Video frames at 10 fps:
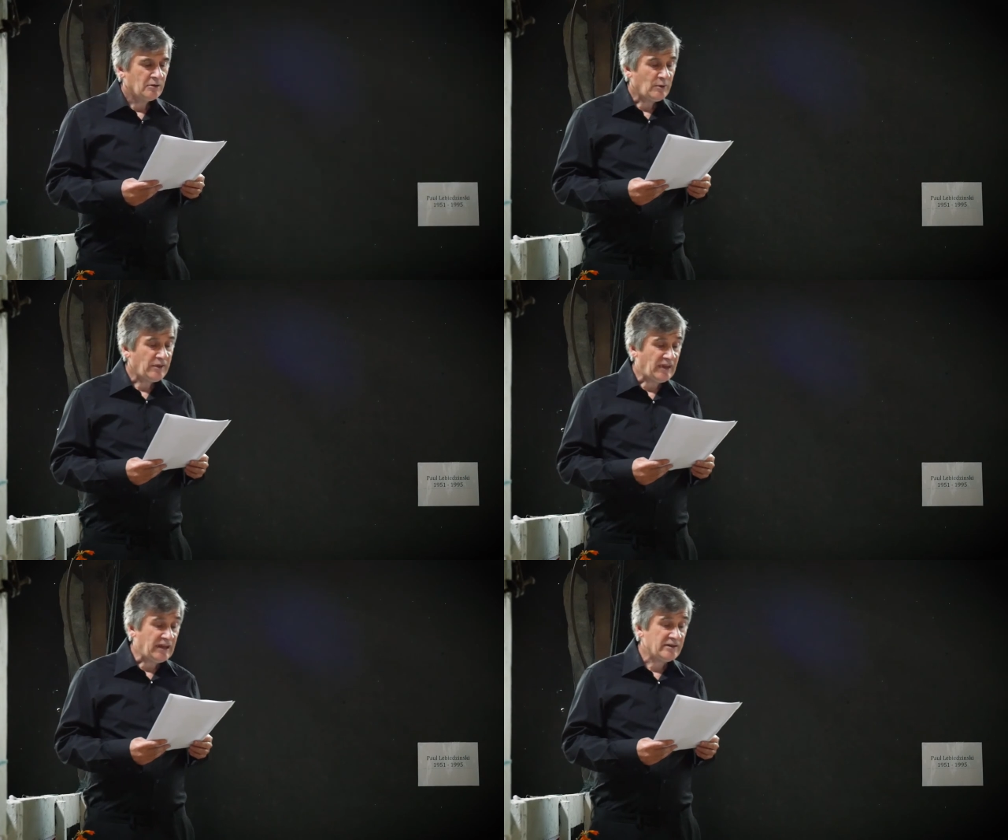
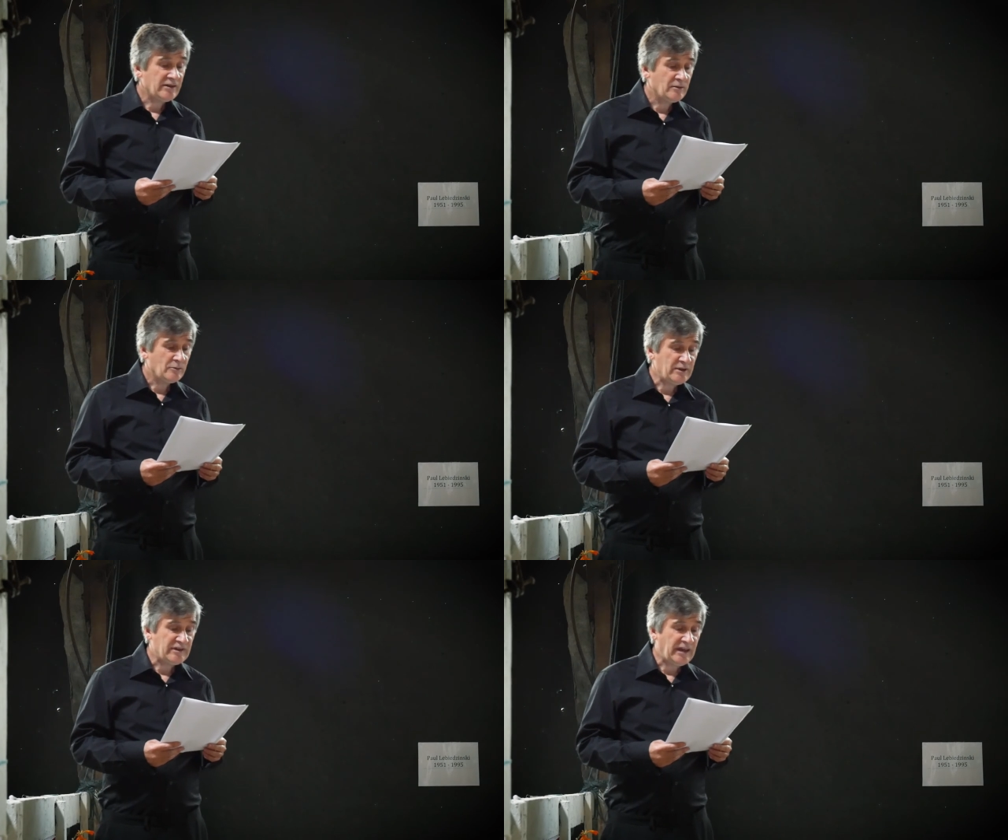With that,
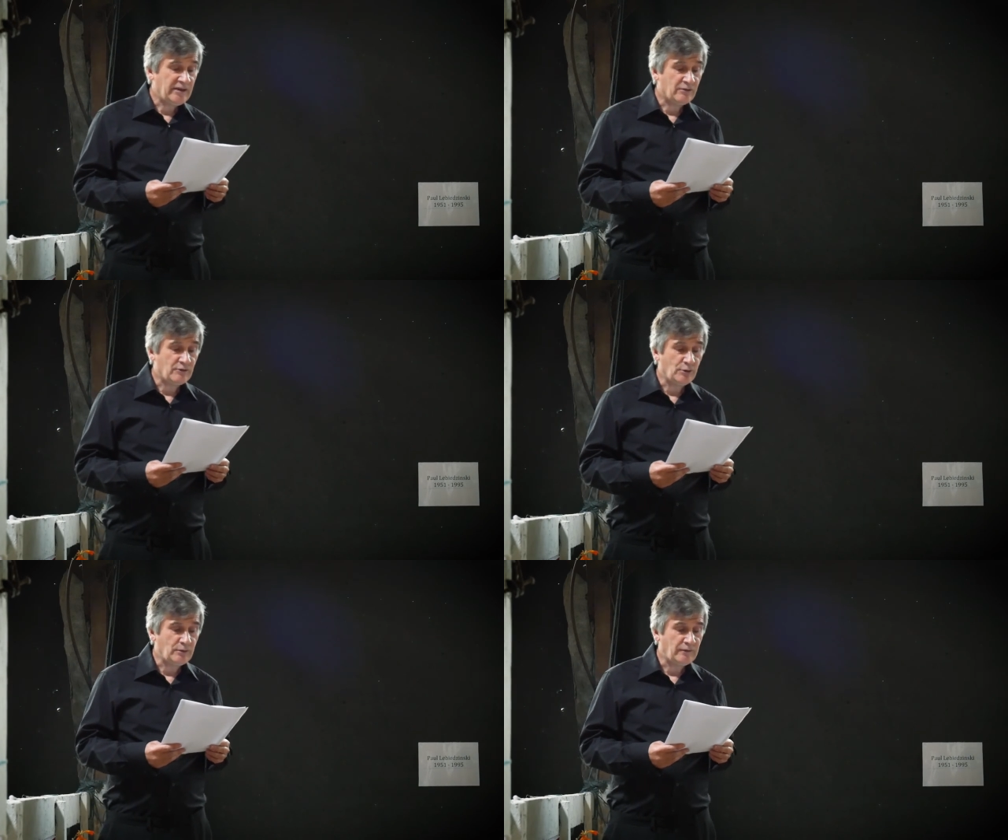we take the
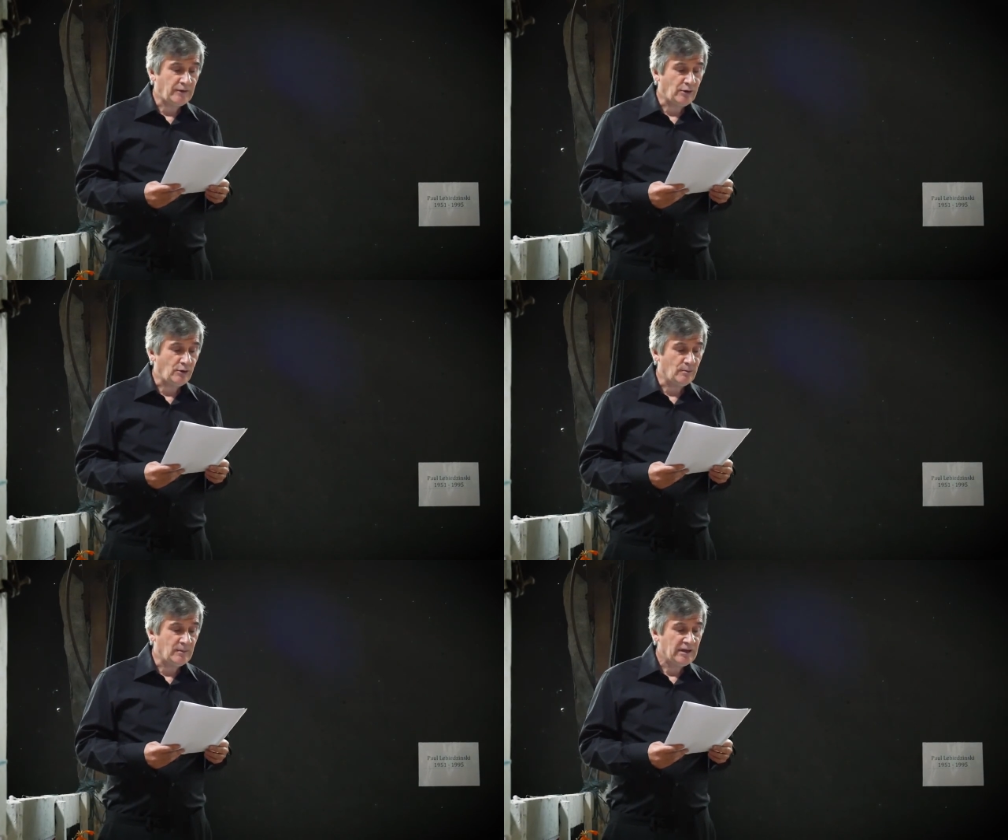road for
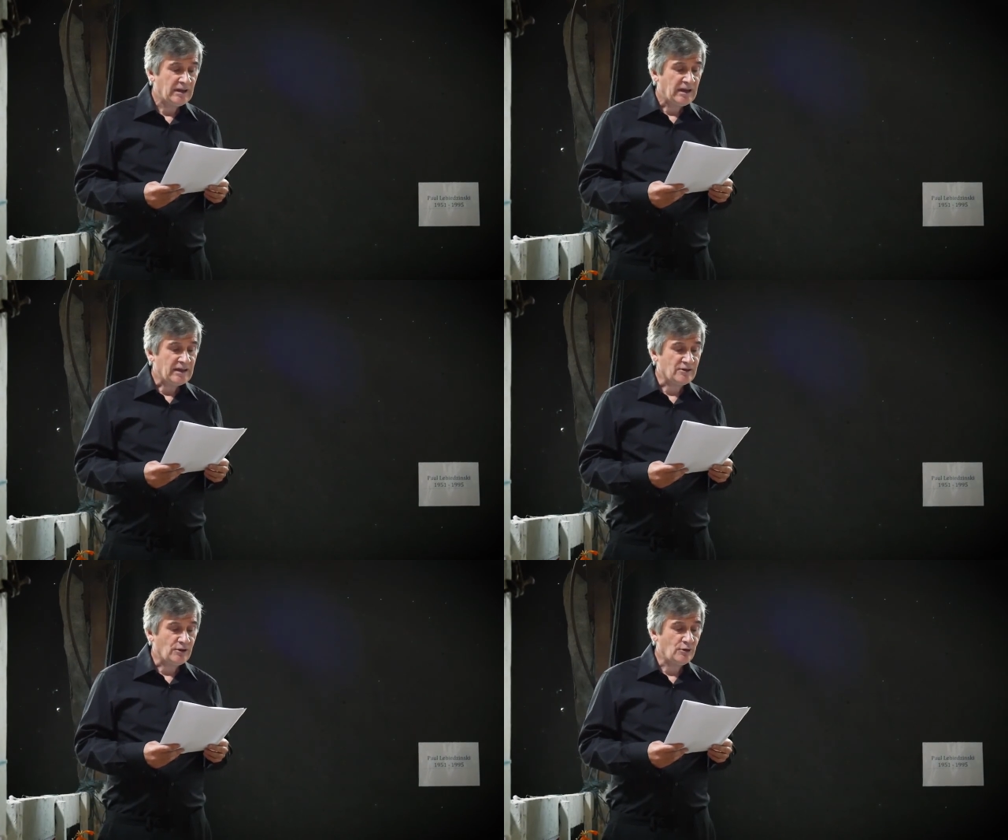home
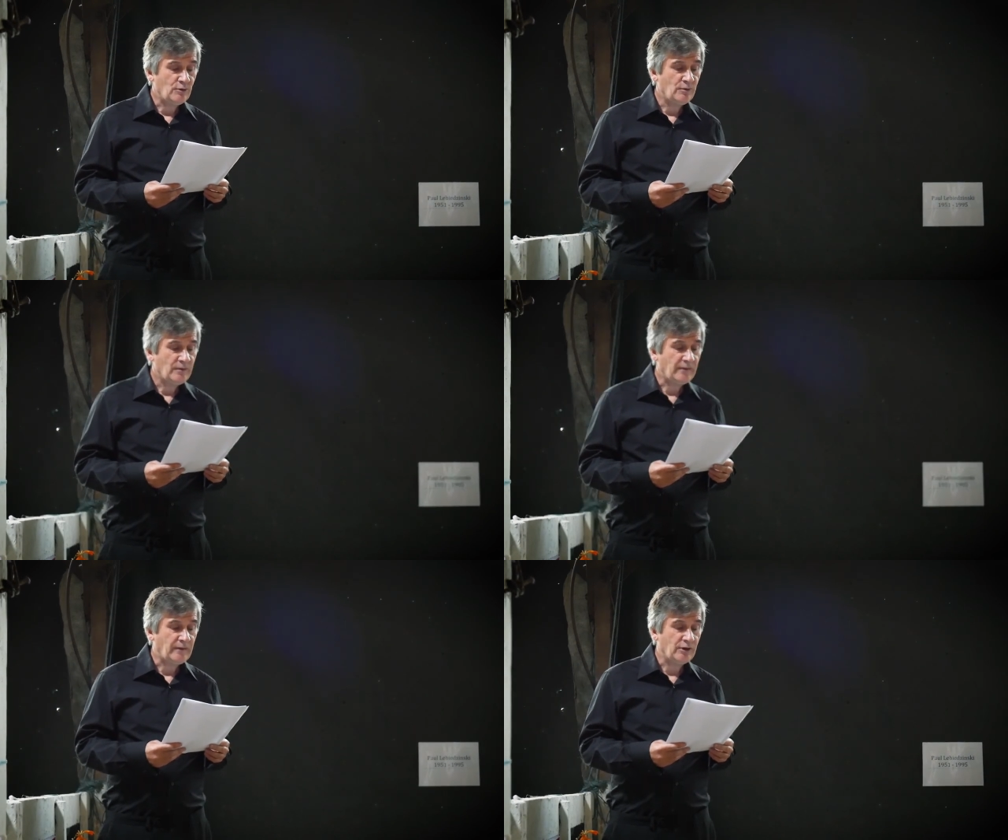as lo,
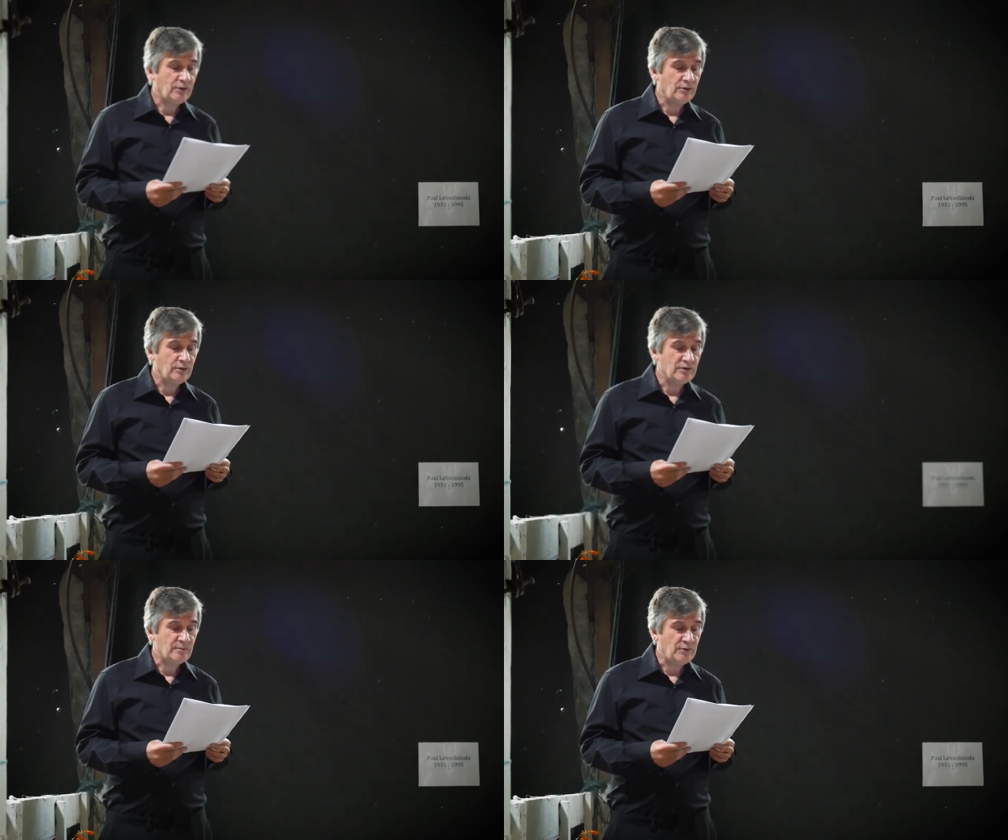the
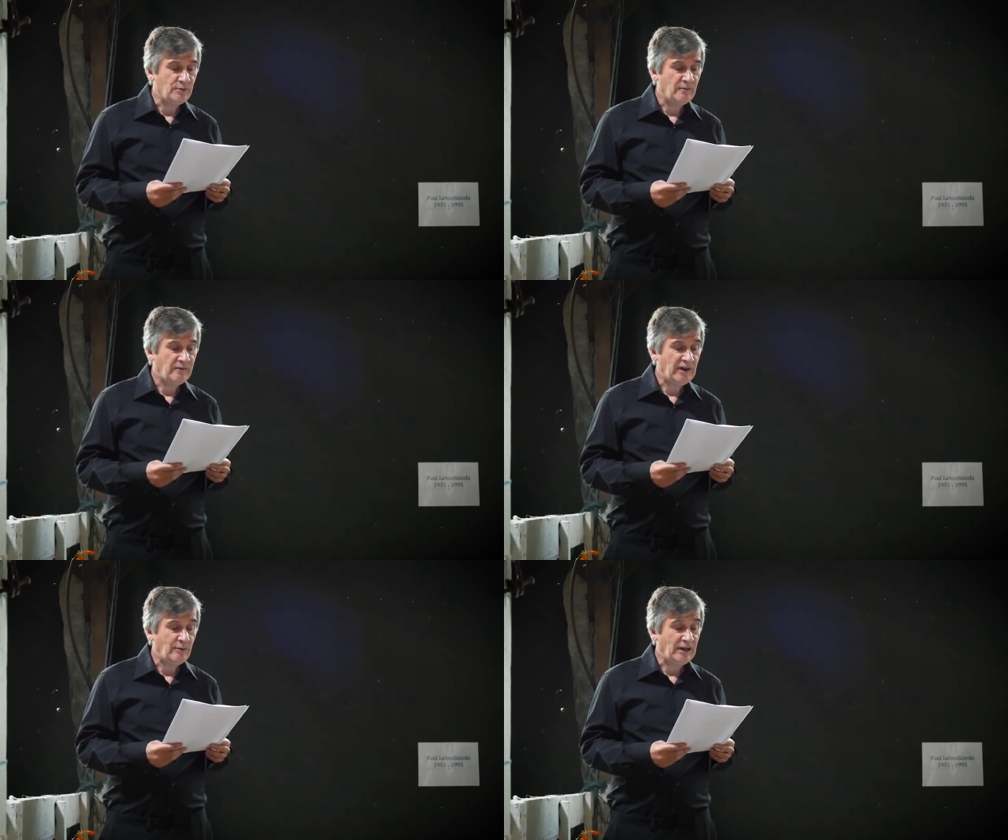foghorns boom
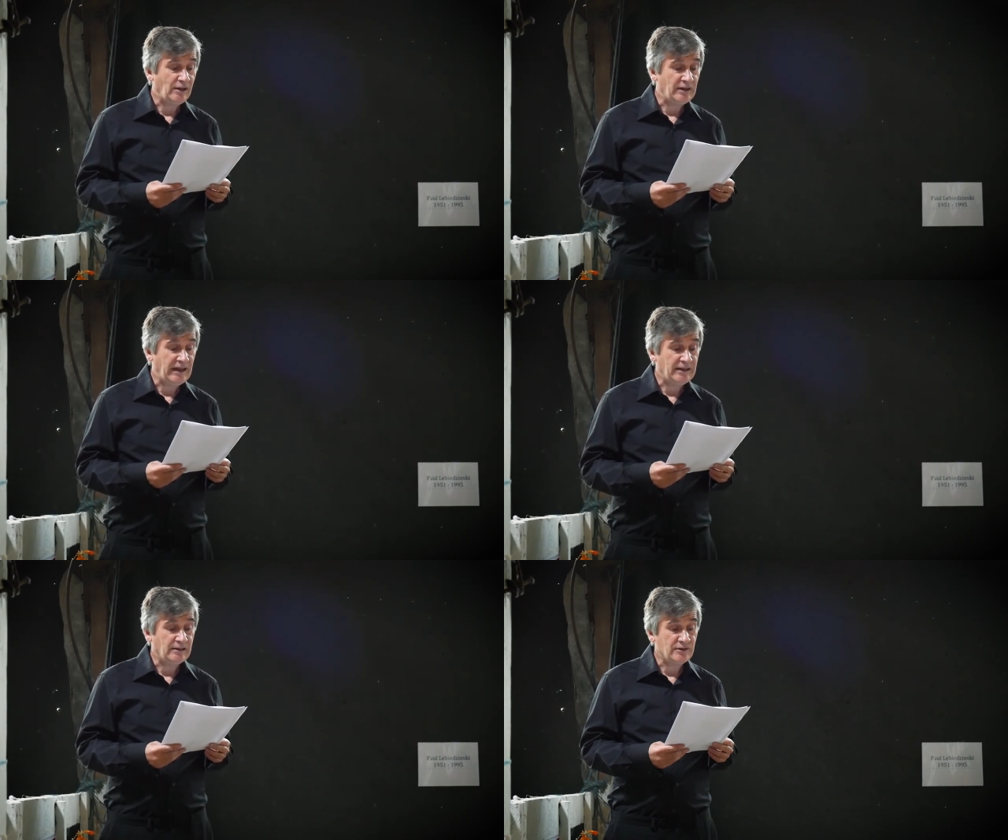farewell on
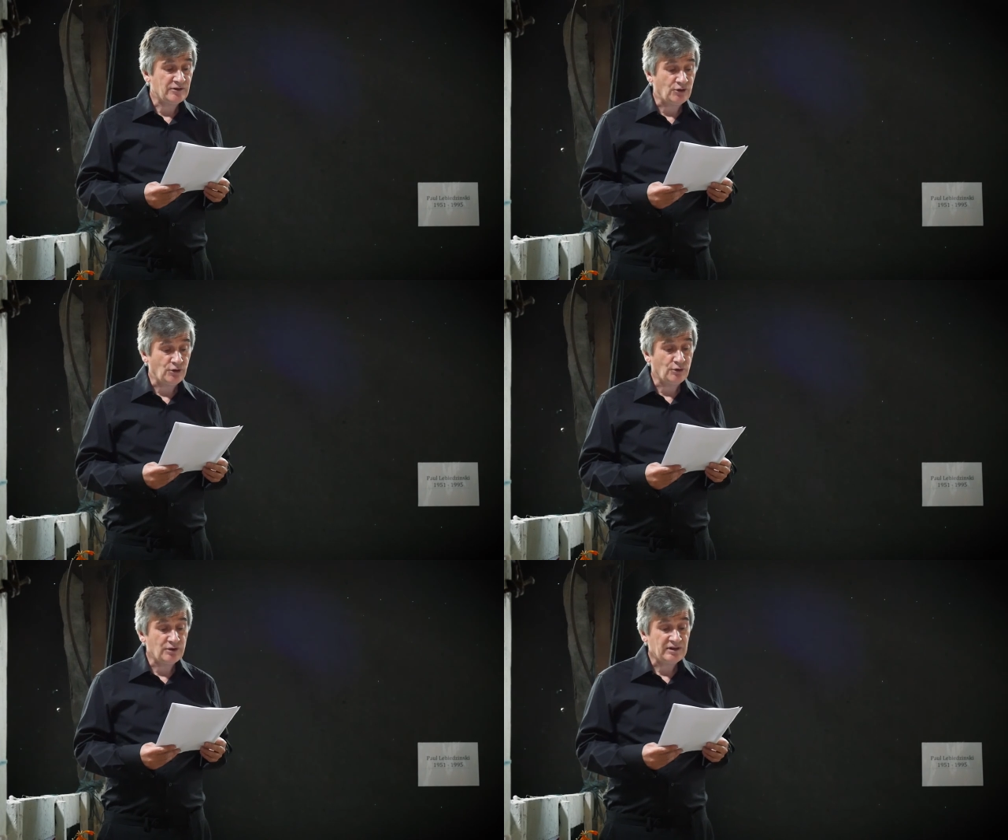headlands
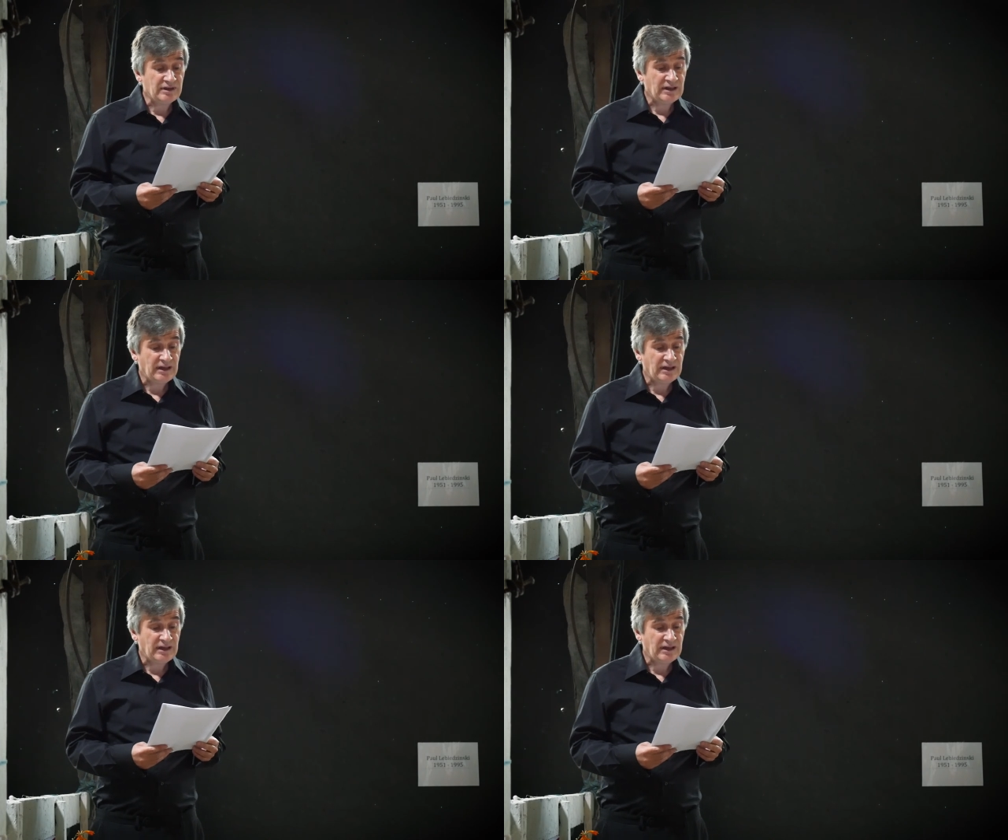gaunt.